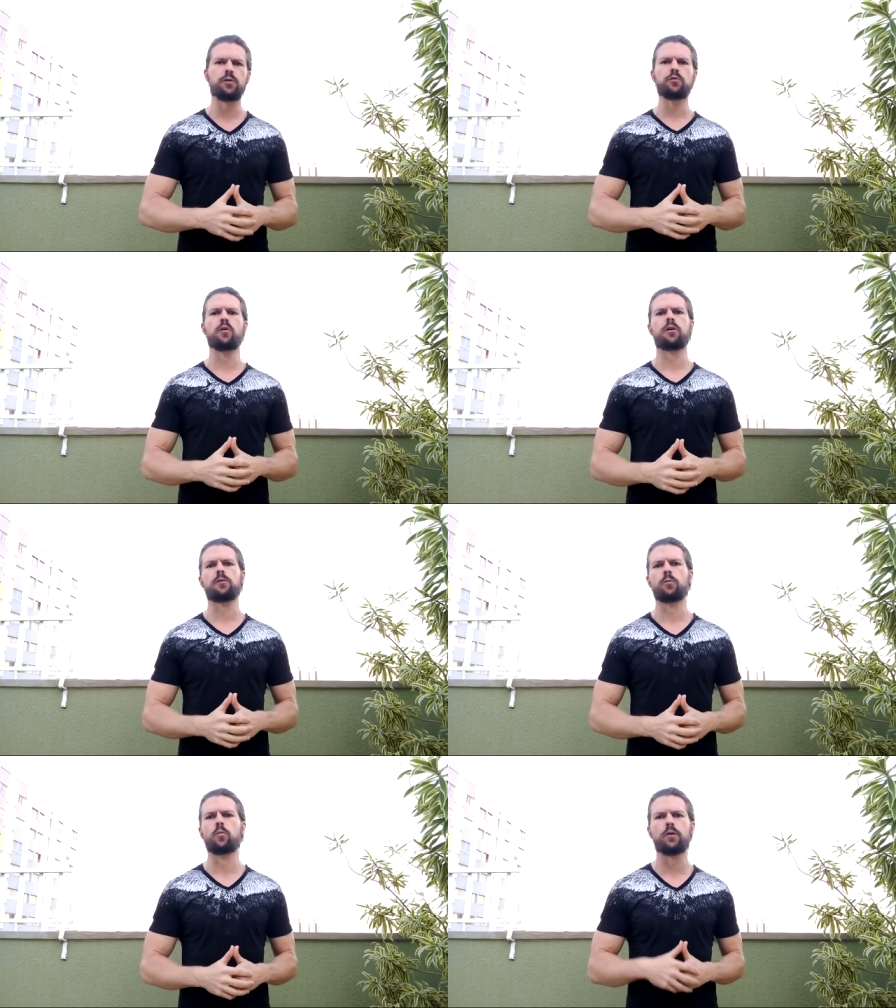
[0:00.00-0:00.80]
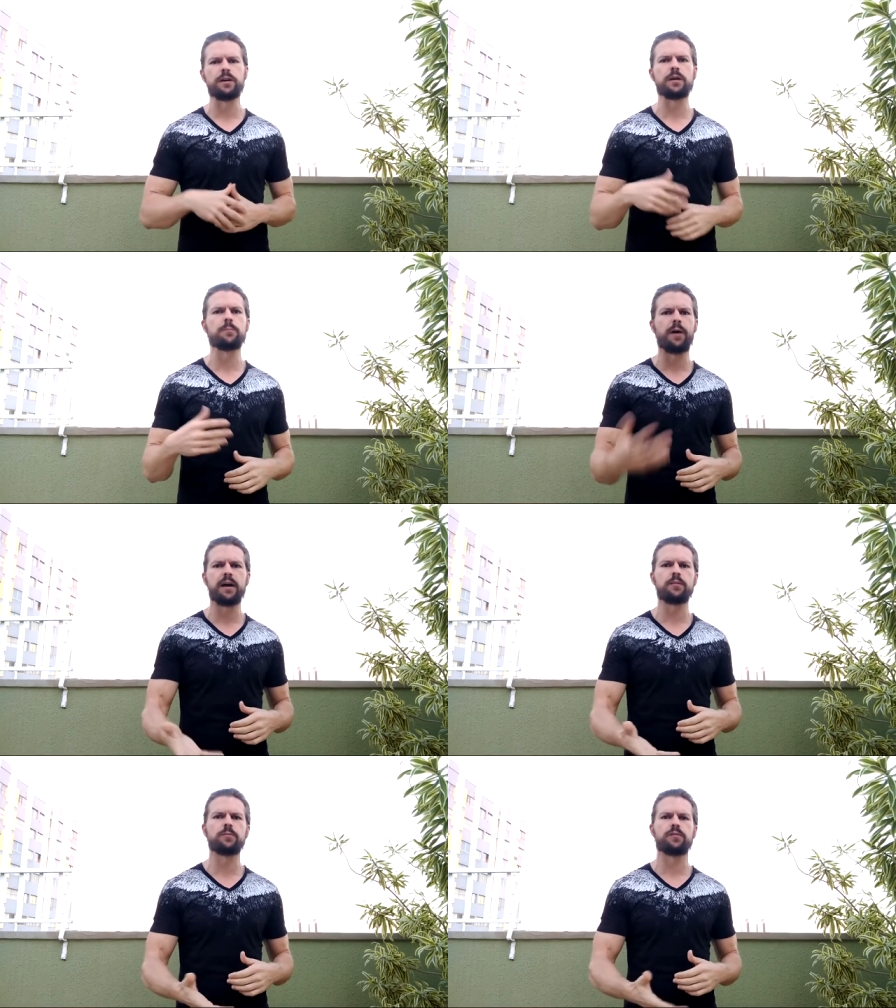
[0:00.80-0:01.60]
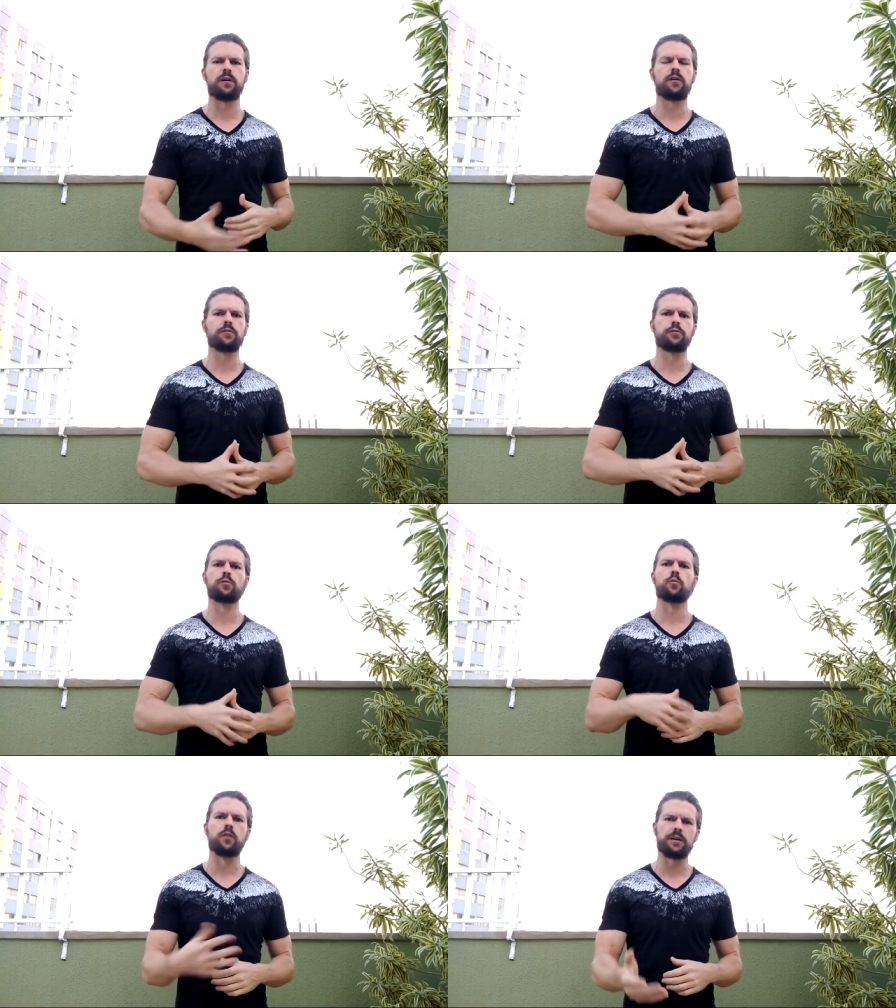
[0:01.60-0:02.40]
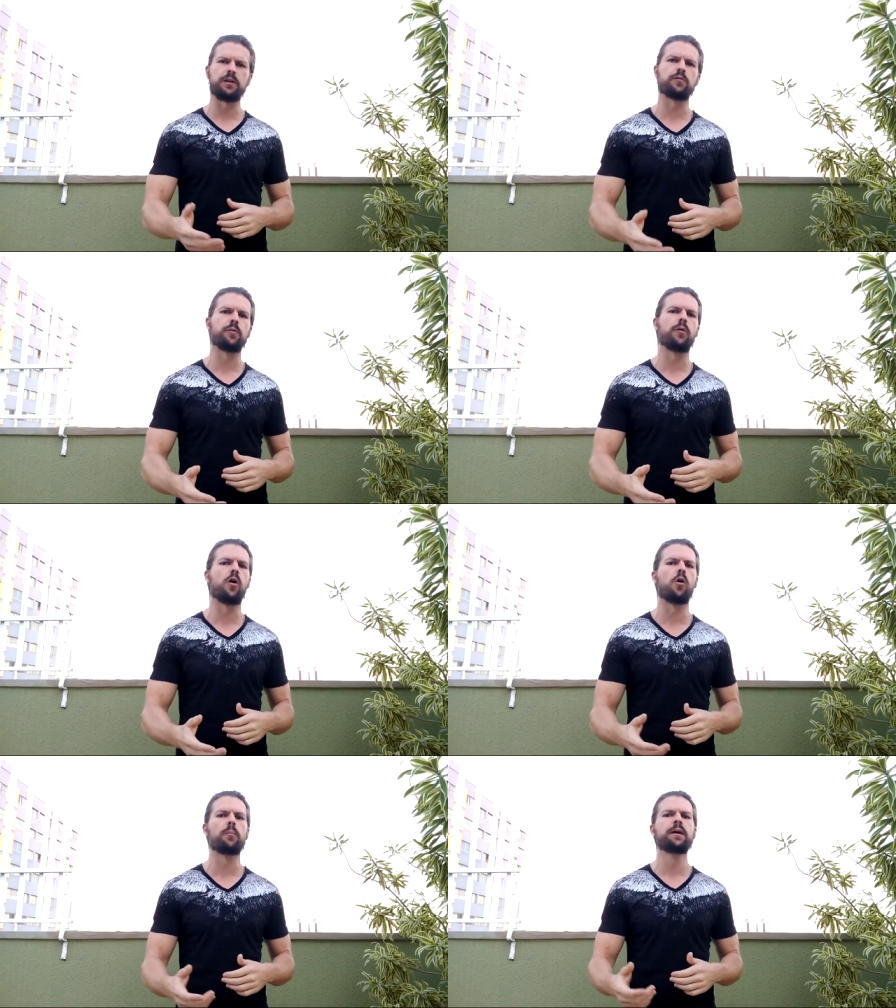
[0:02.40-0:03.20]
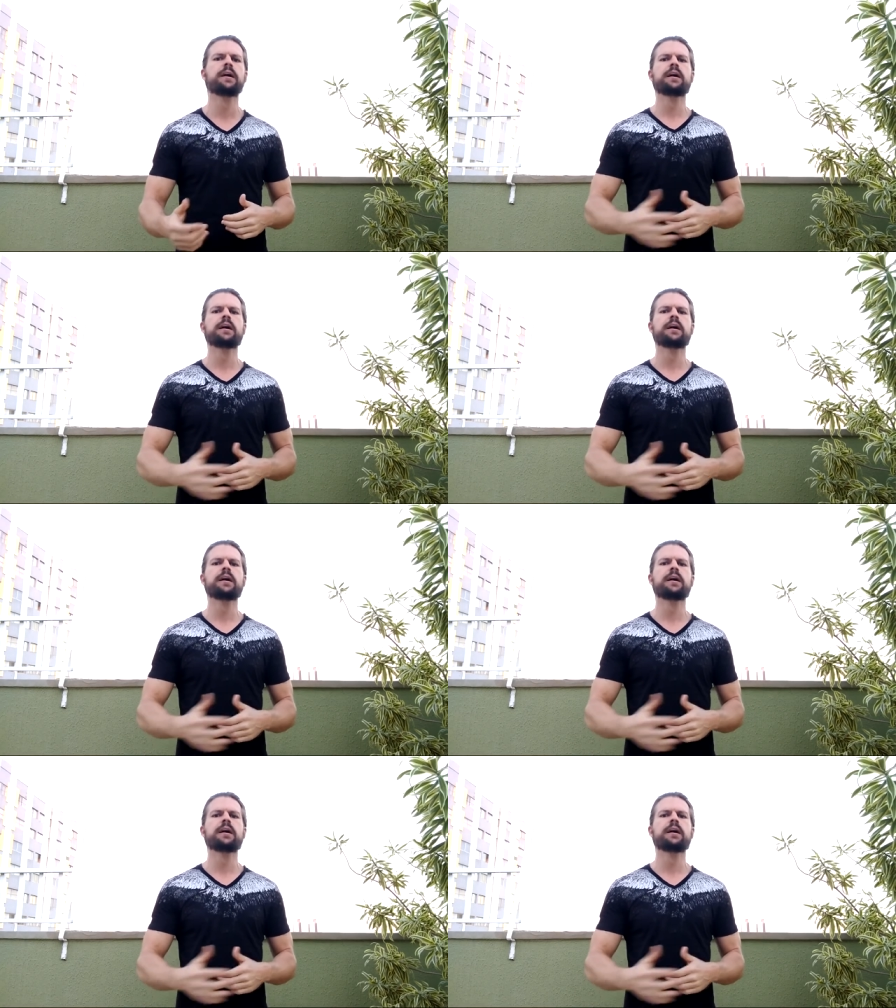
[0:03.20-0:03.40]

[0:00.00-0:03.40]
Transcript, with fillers: who are working by themselves, who are working from home